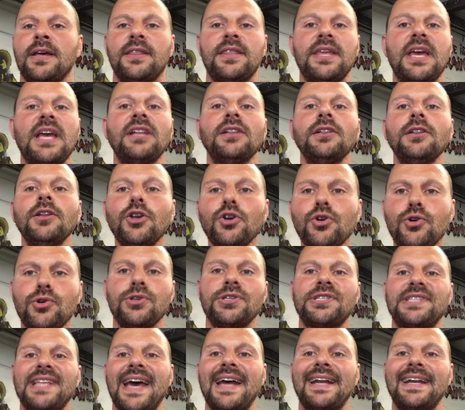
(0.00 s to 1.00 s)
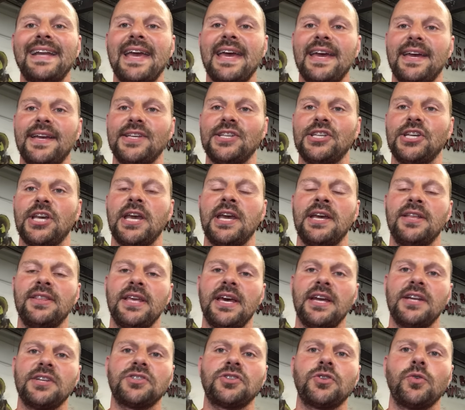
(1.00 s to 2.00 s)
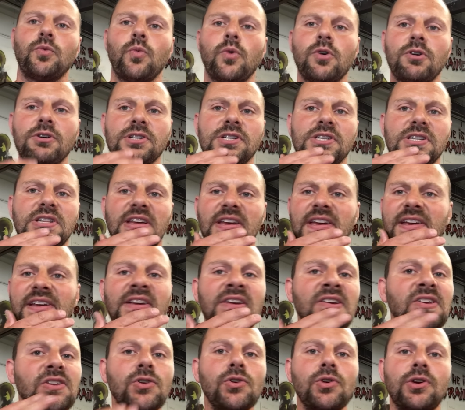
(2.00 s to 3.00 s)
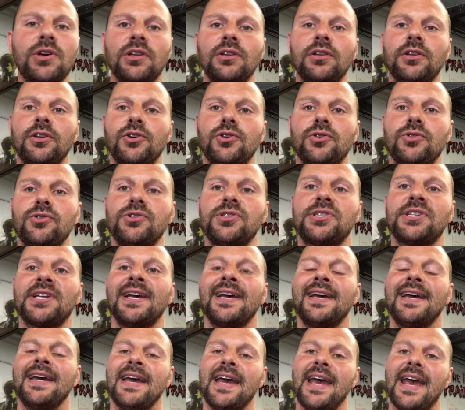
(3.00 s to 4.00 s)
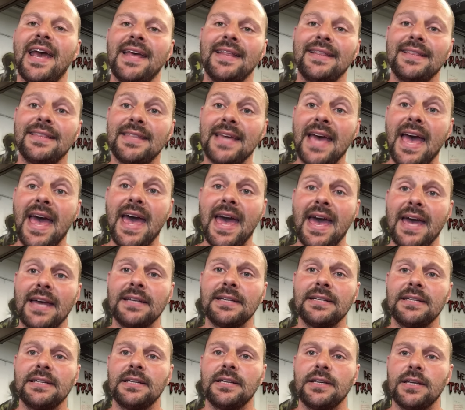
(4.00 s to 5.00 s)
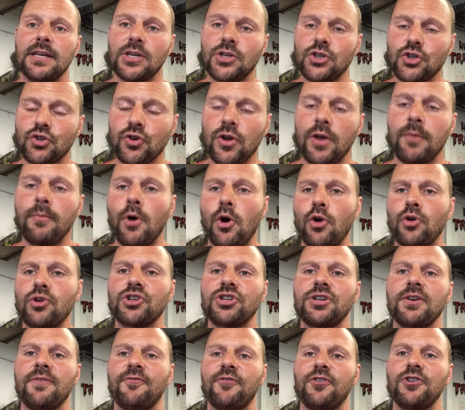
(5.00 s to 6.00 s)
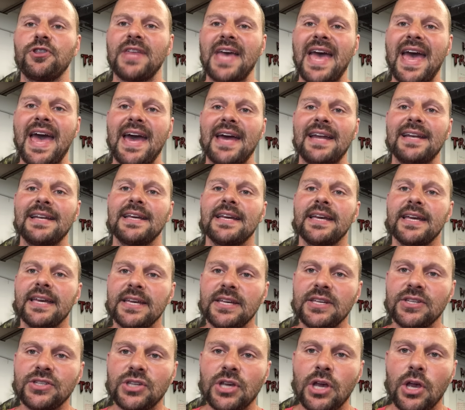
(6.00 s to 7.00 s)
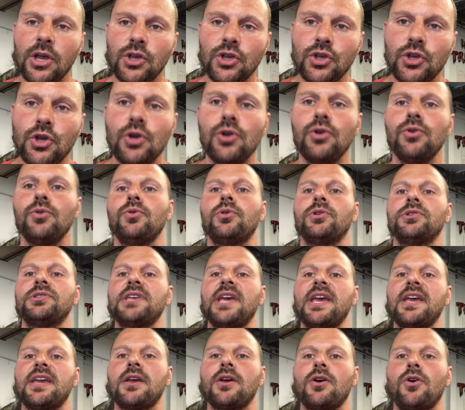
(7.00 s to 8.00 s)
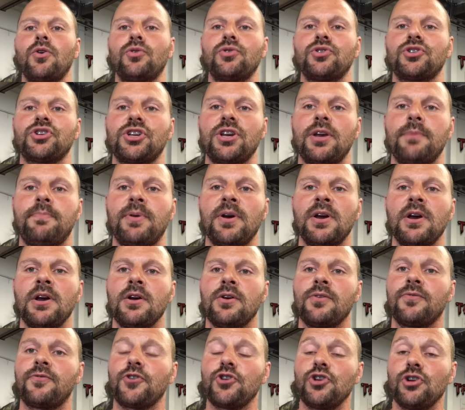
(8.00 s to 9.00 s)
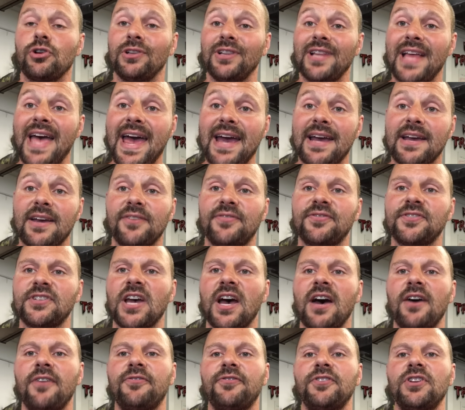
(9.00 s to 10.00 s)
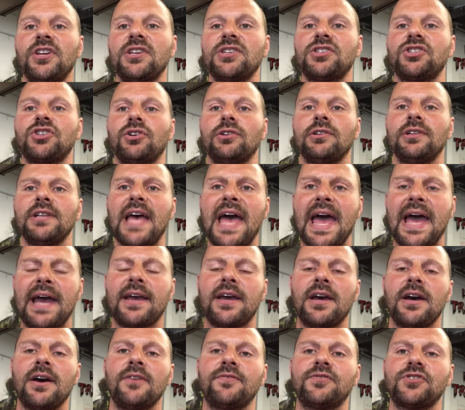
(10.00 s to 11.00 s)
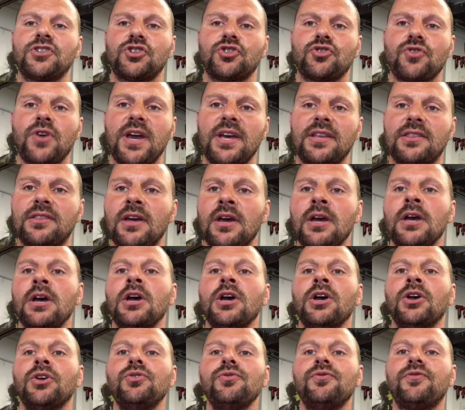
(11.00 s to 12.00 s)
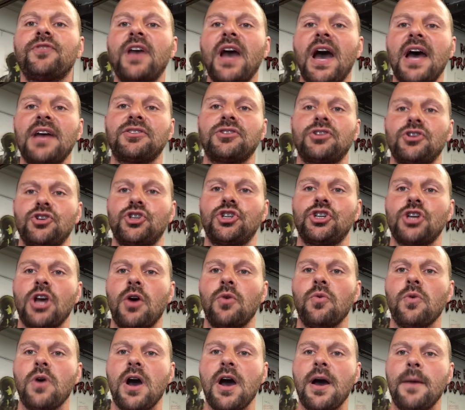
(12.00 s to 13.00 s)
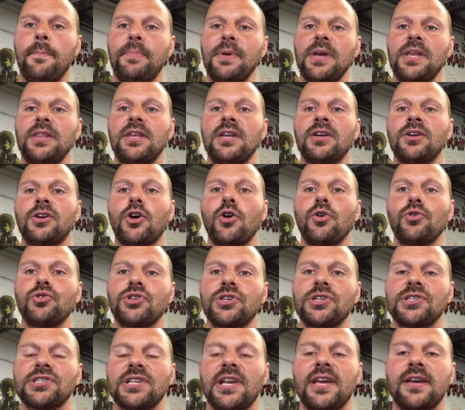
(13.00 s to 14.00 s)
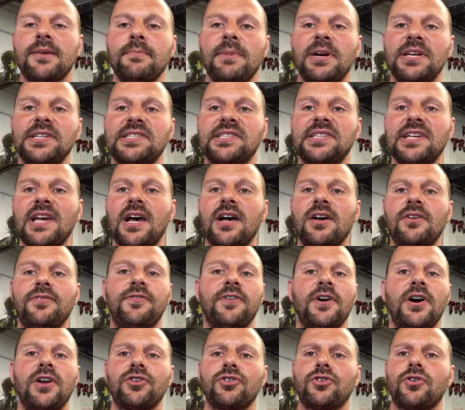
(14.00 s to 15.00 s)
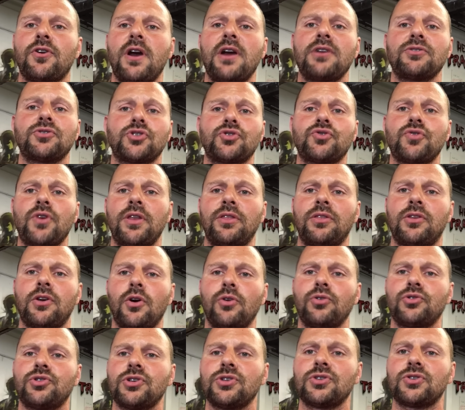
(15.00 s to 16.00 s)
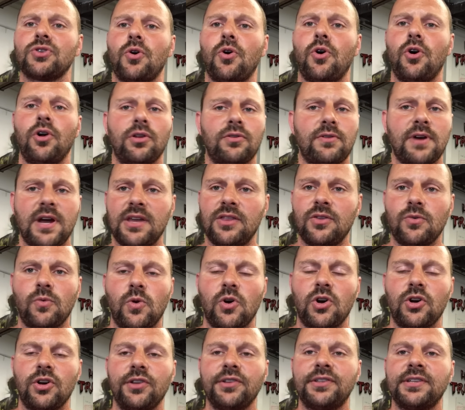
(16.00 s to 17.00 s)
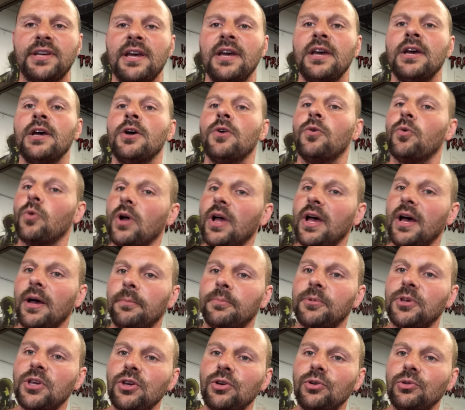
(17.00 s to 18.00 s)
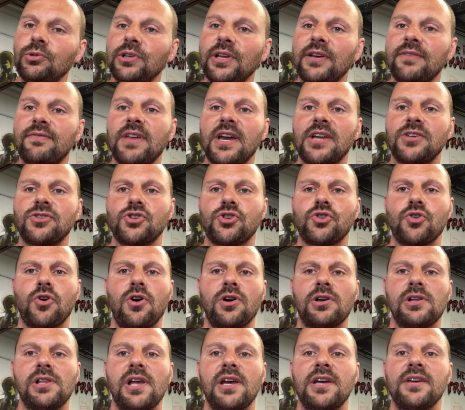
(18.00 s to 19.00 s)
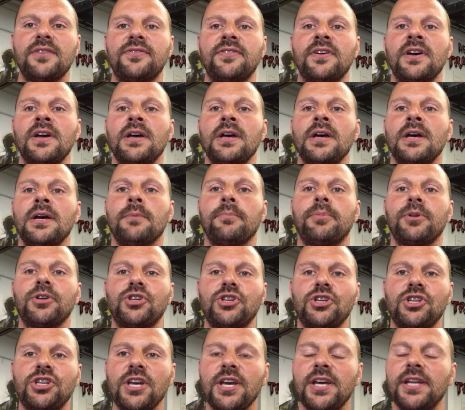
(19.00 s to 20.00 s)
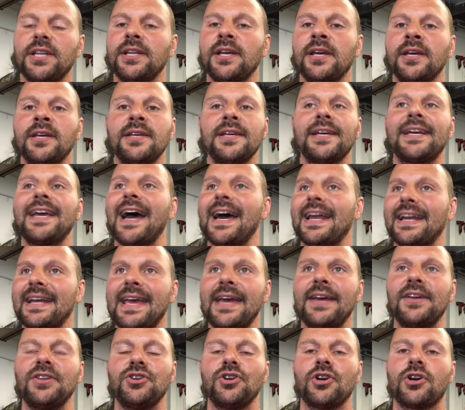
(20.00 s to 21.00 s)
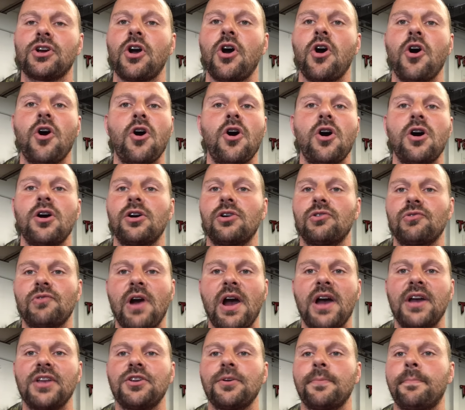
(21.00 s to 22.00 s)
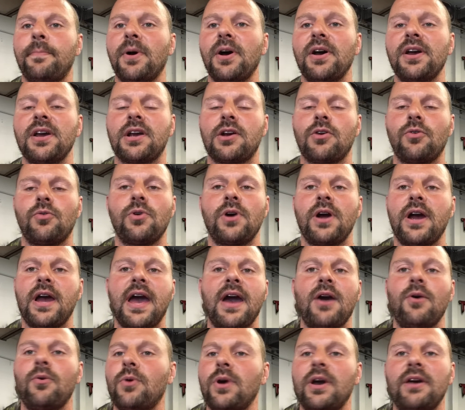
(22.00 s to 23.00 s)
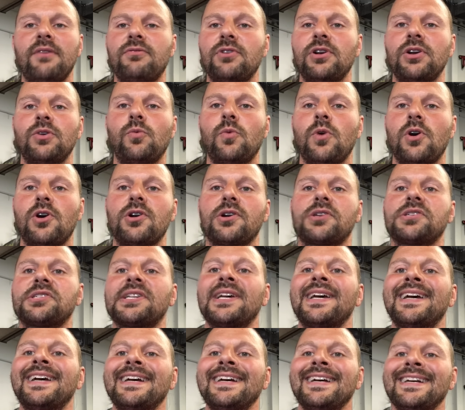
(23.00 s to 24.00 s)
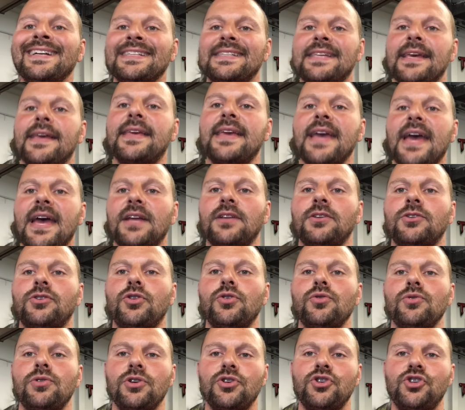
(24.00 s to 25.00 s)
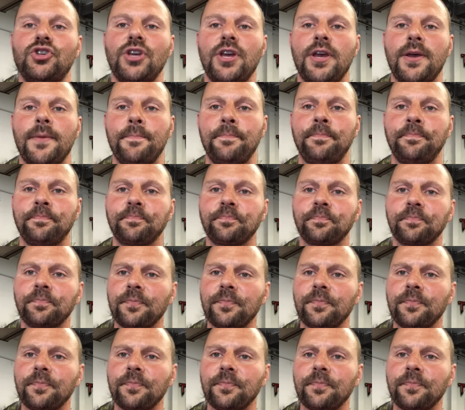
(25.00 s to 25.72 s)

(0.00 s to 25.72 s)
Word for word: They lose that edge, and that is the worst thing you could lose. And that, extreme ownership for that, is you taking ownership for your lack of toughness, your lack of strength. You've got to show up, and then coaches like myself, underground strength coaches all around the world, will help you live that strong life. But shit, you gotta get in your car or ride your bike or however it works to get to the gym.